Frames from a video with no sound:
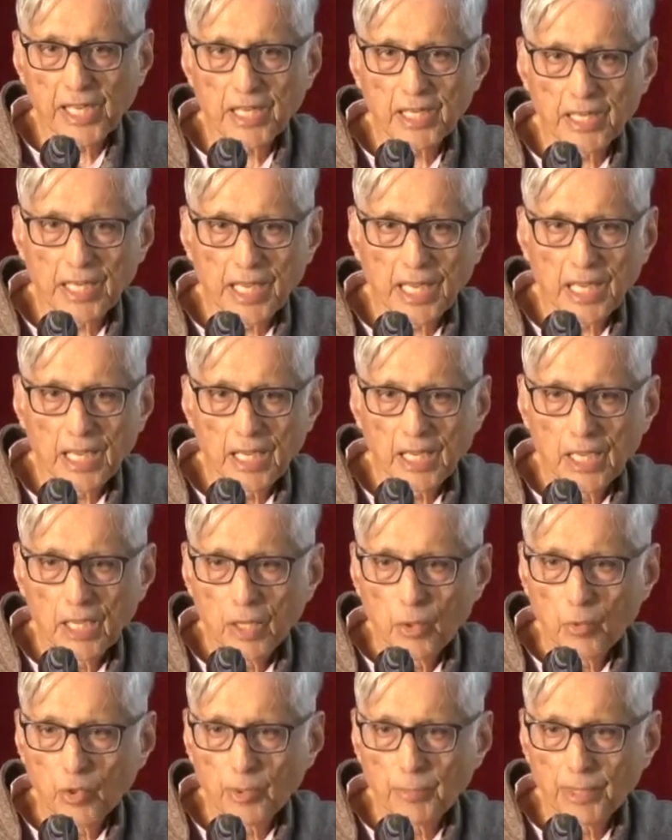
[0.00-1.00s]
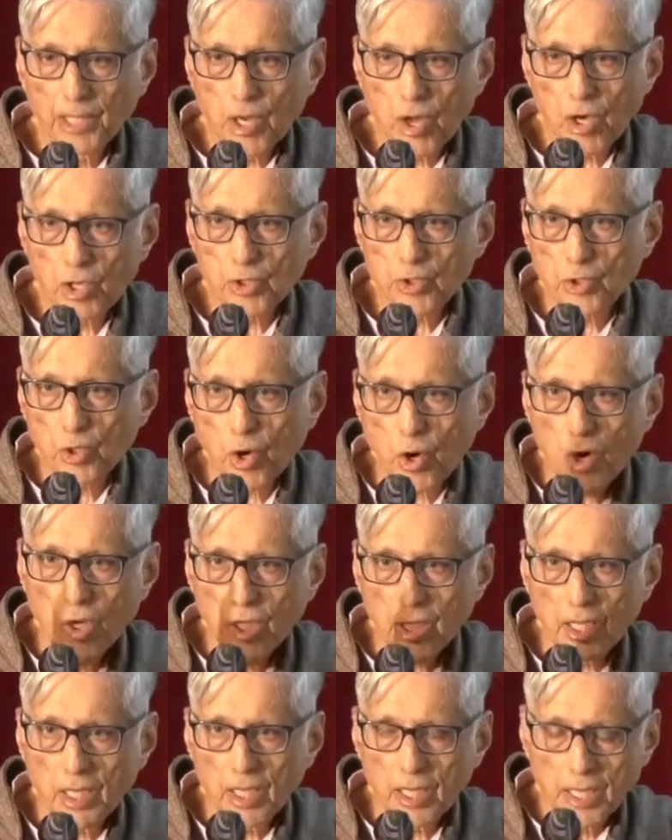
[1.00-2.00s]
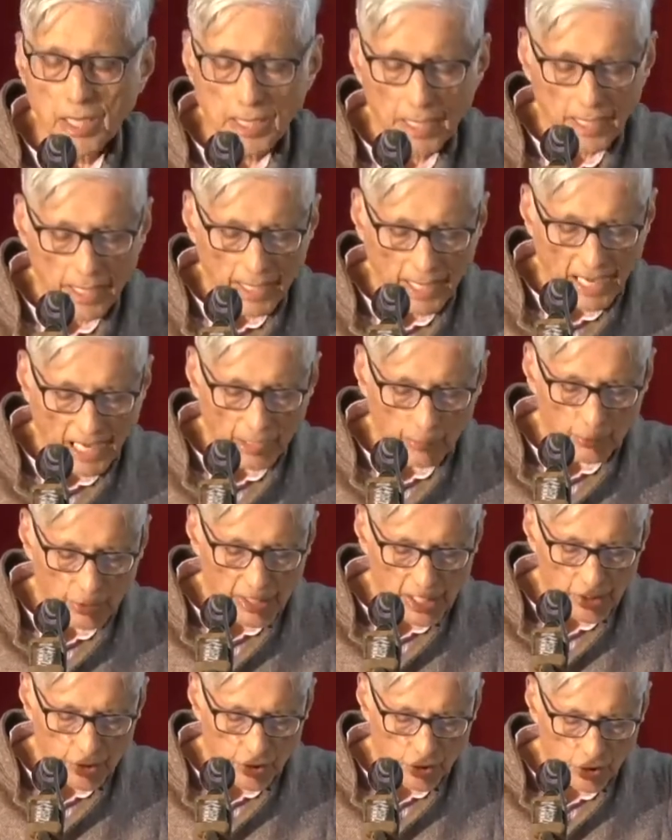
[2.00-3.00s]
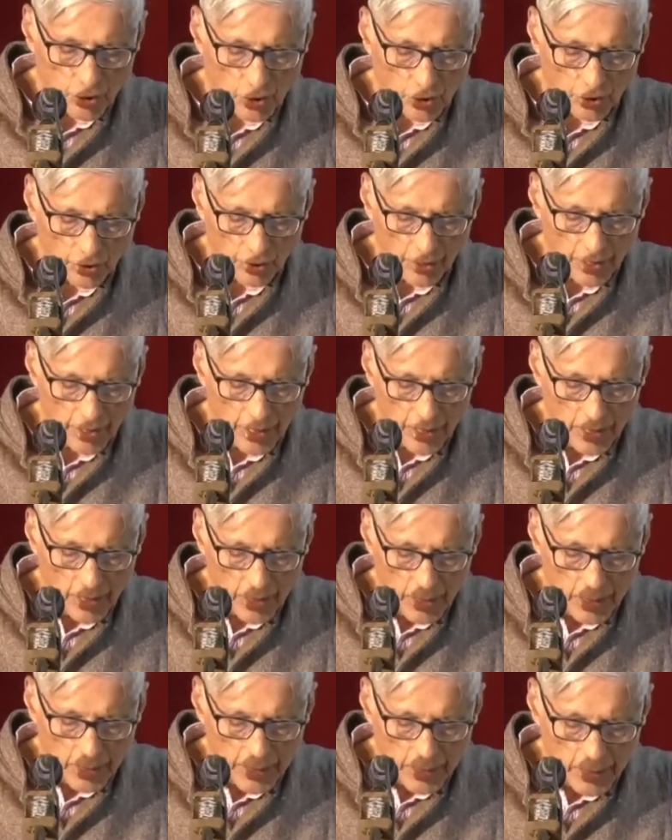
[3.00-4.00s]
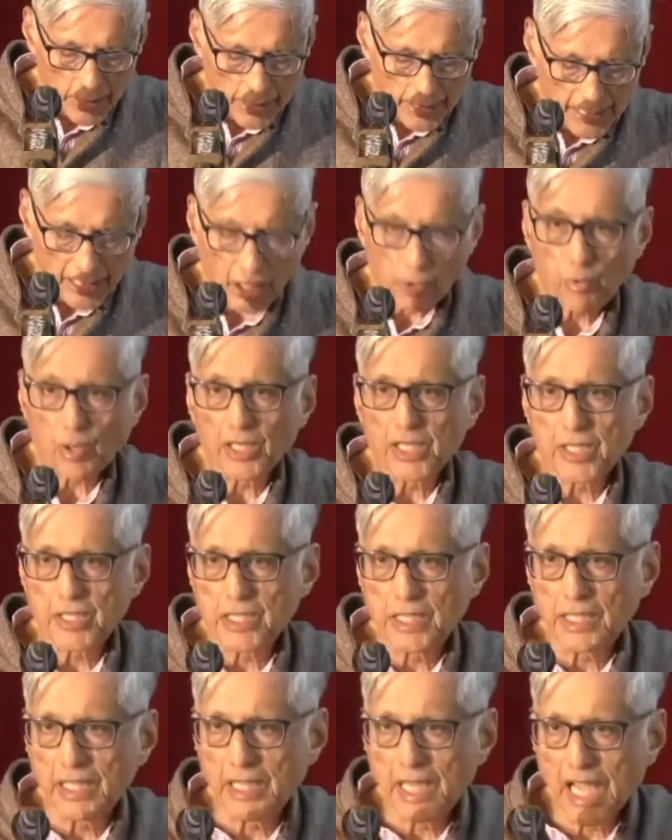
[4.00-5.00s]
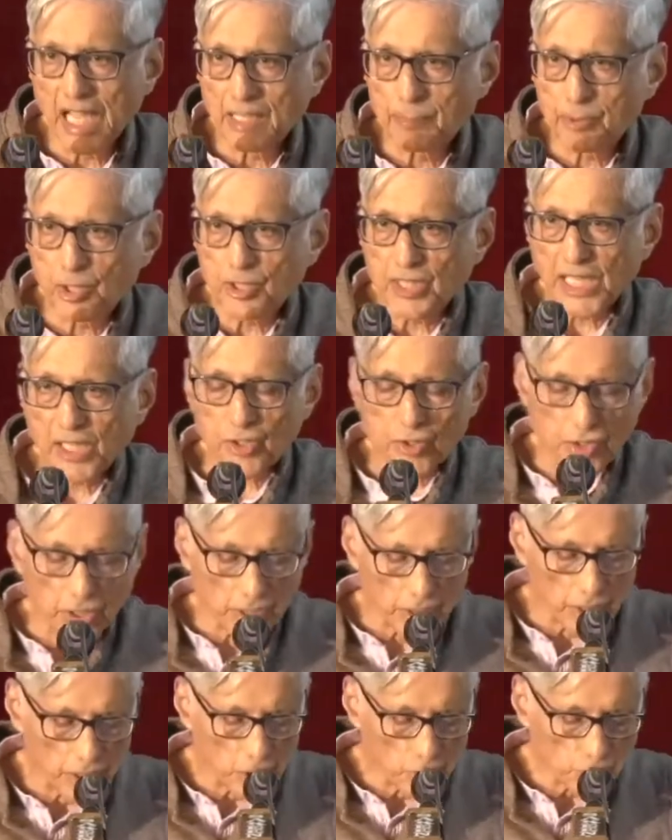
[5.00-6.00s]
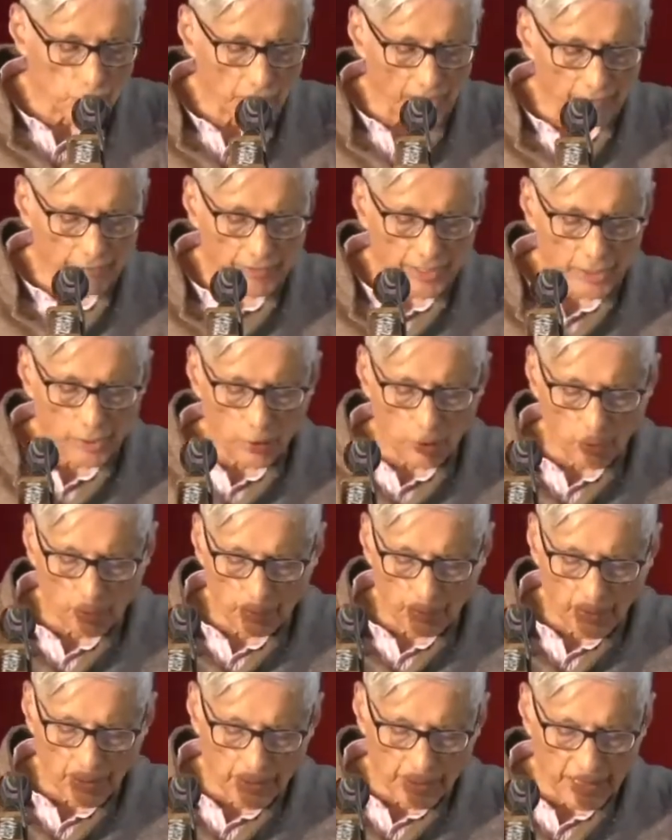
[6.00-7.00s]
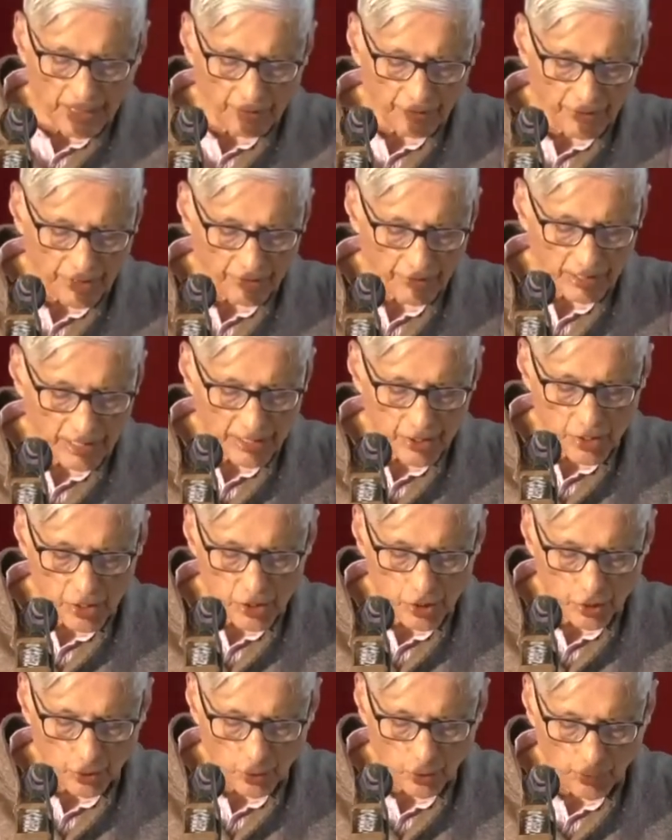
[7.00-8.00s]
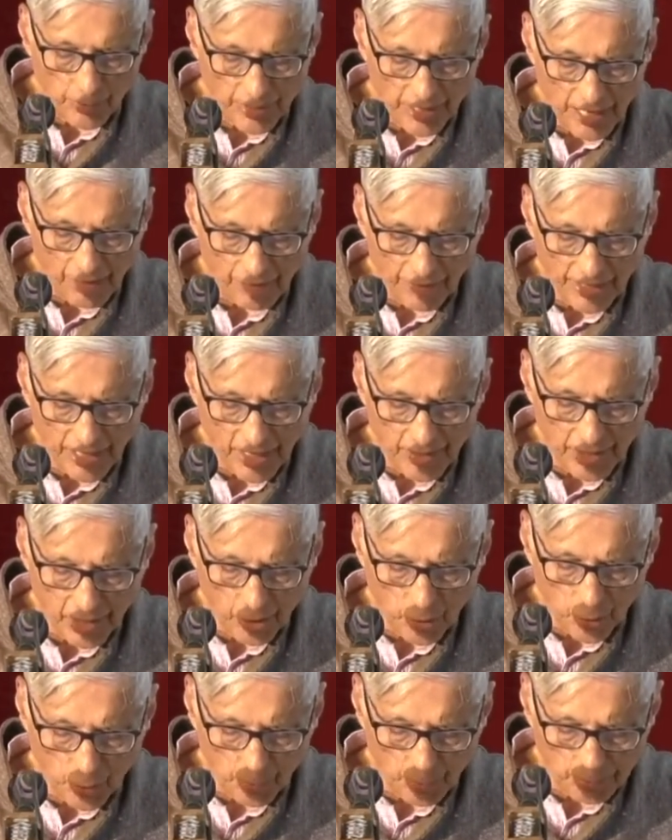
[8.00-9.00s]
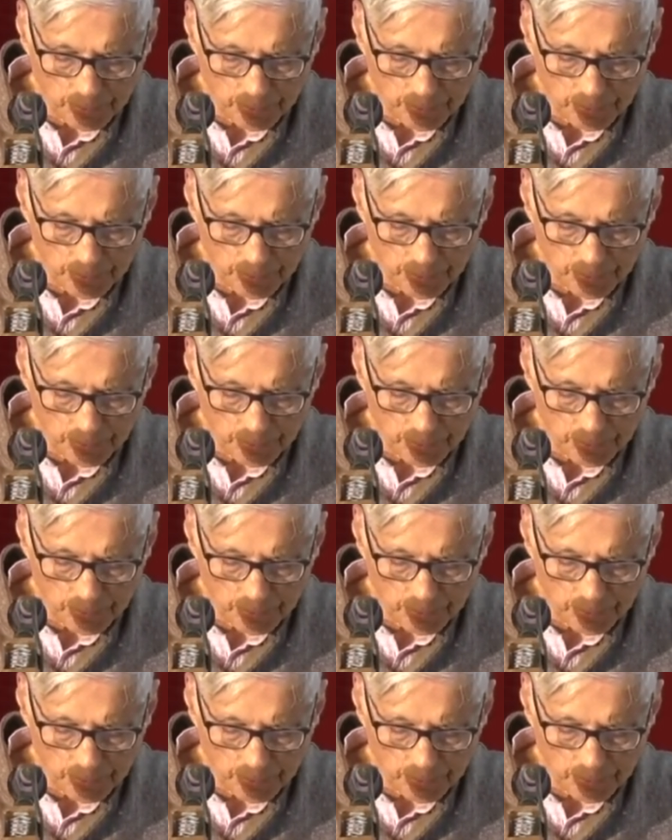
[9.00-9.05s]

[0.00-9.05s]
India would belong to all and would assure equality and protection to every group, every religious group and every other group.